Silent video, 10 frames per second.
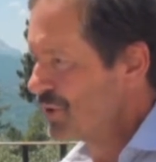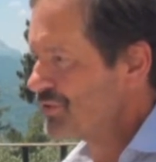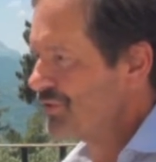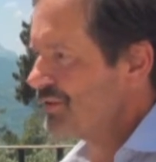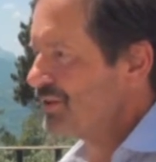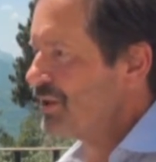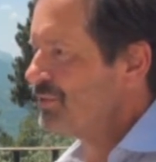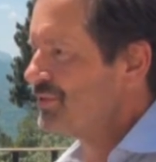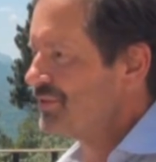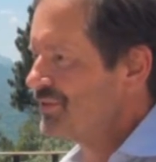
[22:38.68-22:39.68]
rush into the
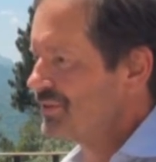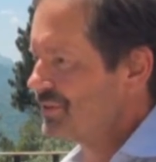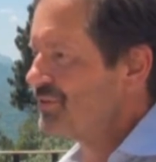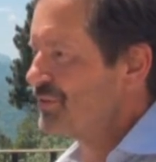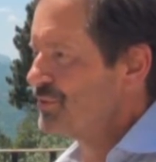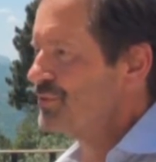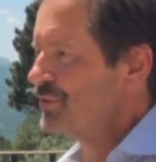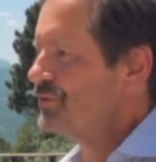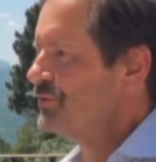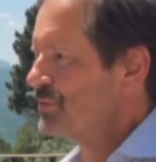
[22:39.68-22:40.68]
lab to look for the
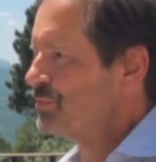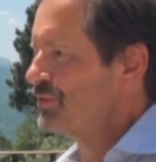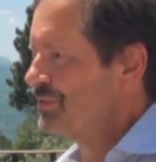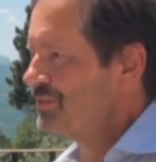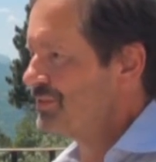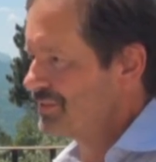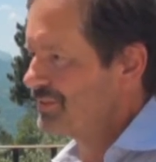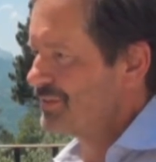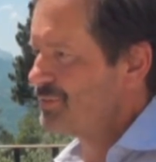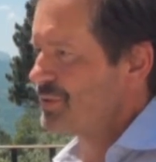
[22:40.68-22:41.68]
result from the previous
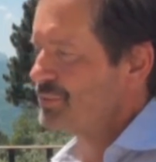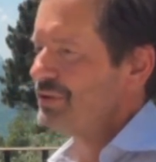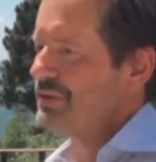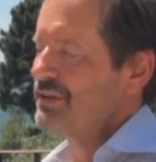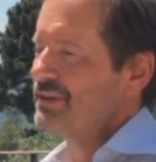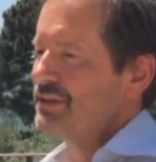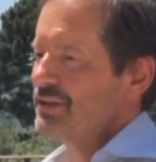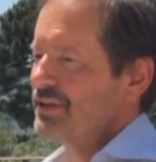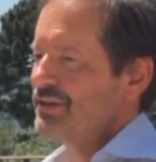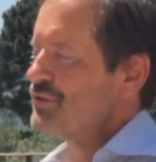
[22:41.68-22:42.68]
experiment.
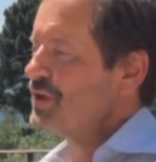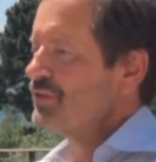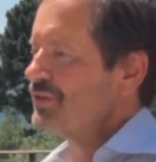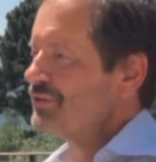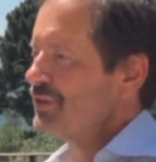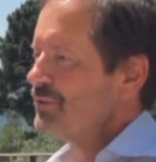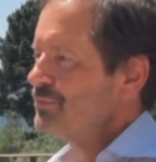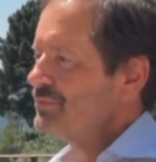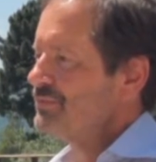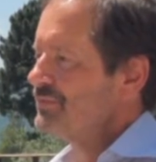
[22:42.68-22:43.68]
And they're never the
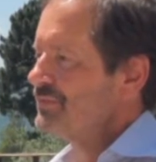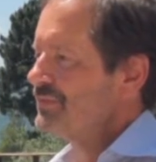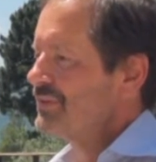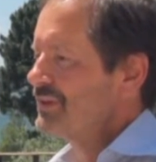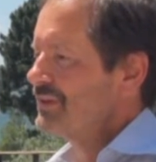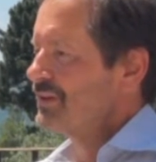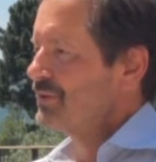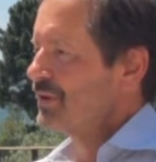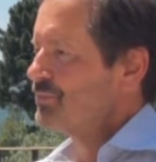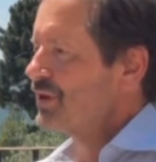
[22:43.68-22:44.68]
same
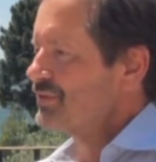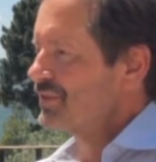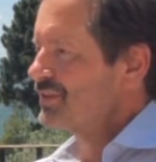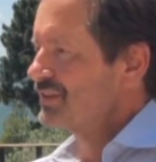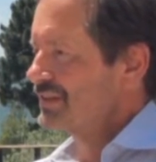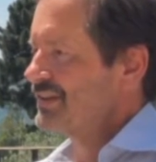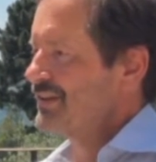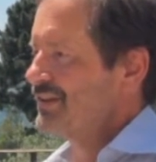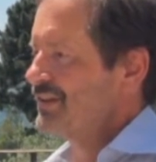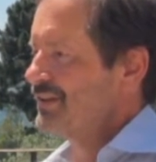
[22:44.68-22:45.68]
uh, project
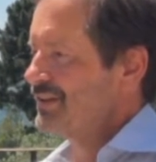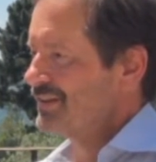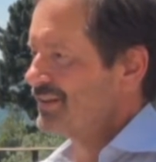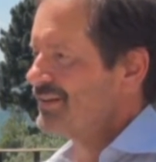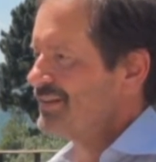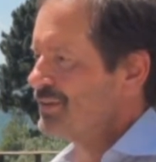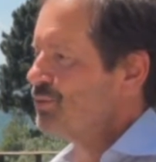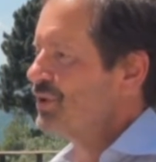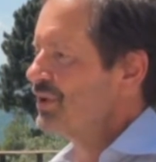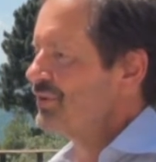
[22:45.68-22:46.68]
uh,
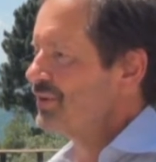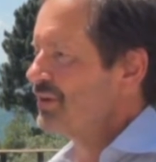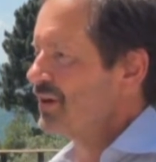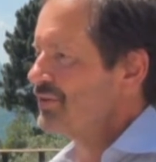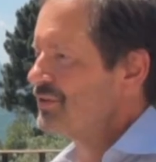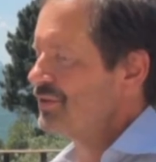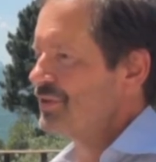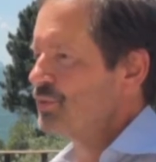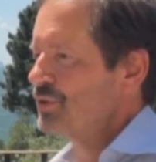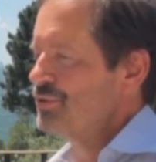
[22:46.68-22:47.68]
so one,
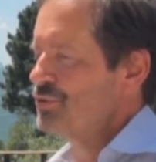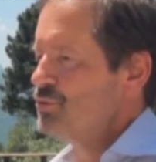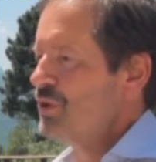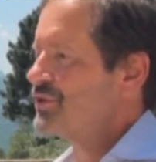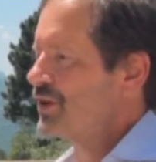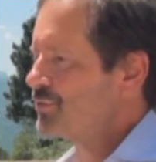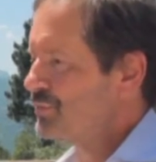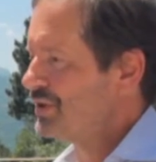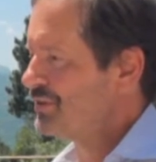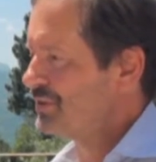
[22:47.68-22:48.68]
obviously, the one you rush out
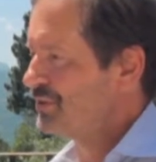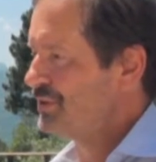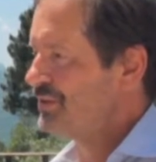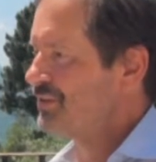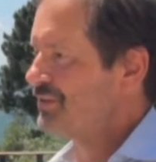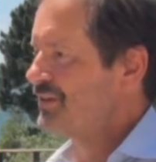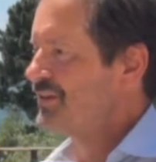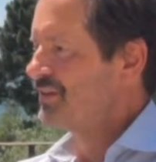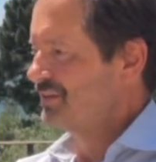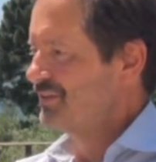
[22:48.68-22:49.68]
of bed to go here,
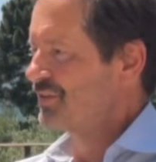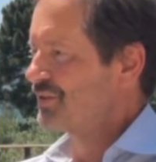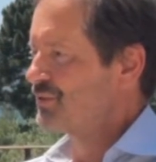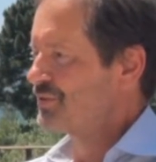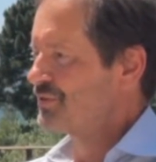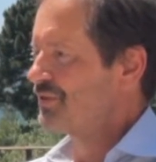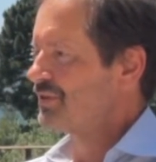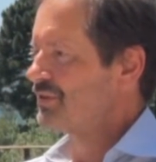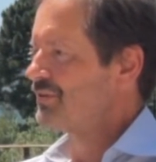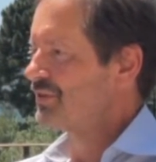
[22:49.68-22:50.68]
look at the
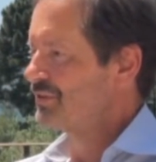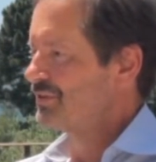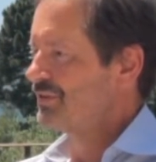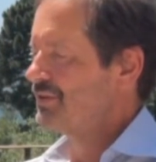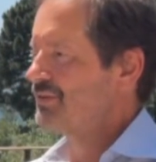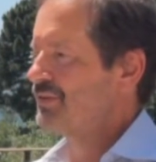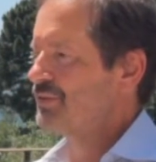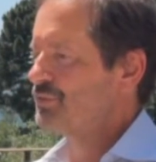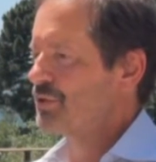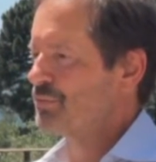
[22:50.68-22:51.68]
result, is, is, is an
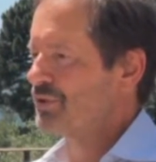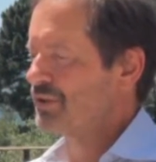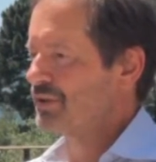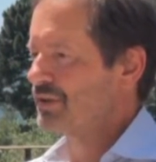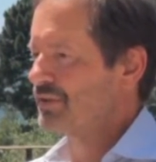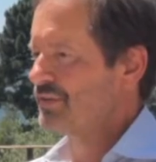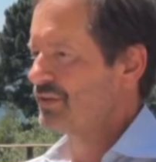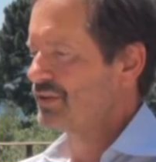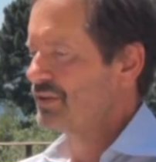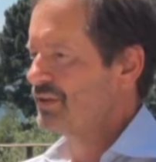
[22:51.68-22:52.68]
experiment that
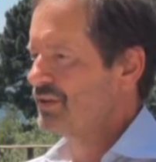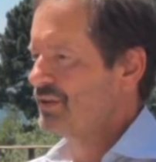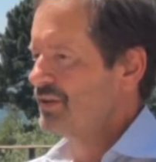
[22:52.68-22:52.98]
uh,